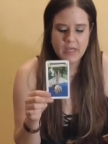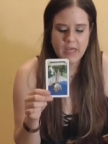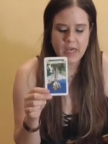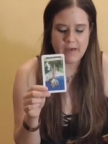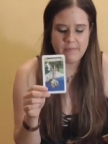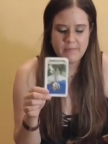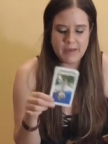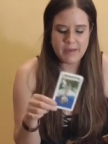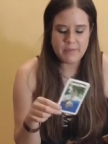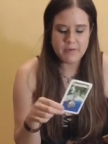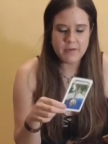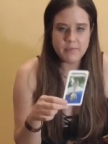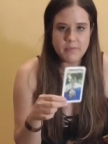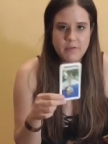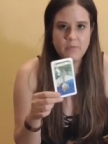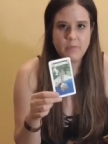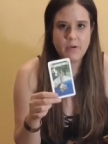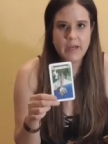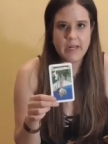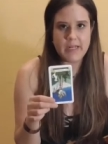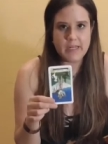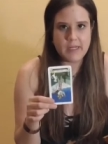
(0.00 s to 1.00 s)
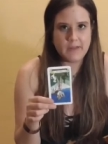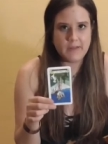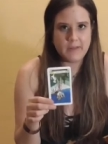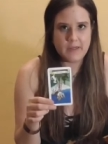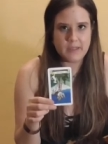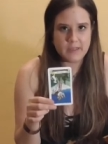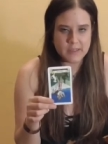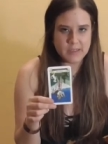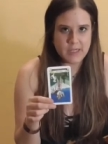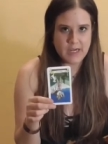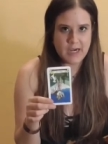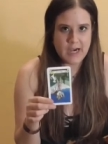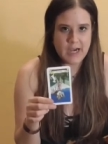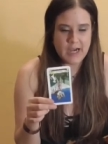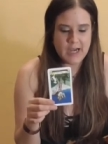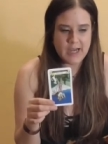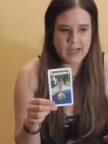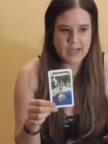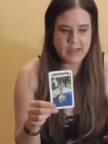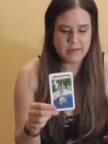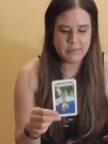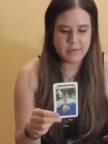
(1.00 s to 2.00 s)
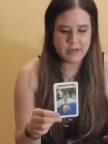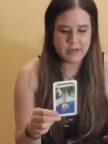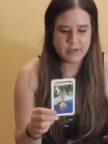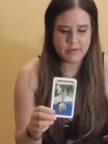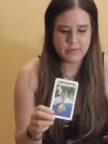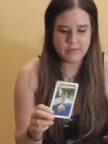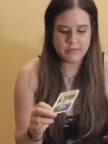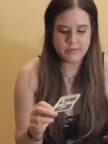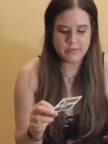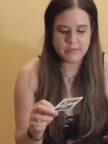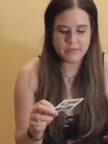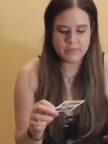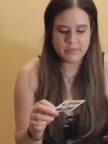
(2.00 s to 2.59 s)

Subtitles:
and maybe you've been waiting a long time and you're